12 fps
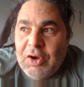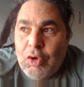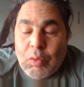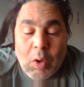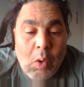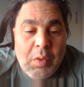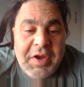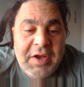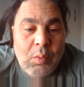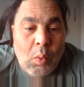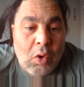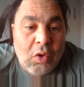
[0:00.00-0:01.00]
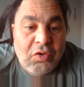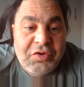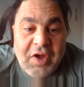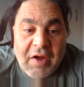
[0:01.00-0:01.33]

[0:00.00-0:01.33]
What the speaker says: growing world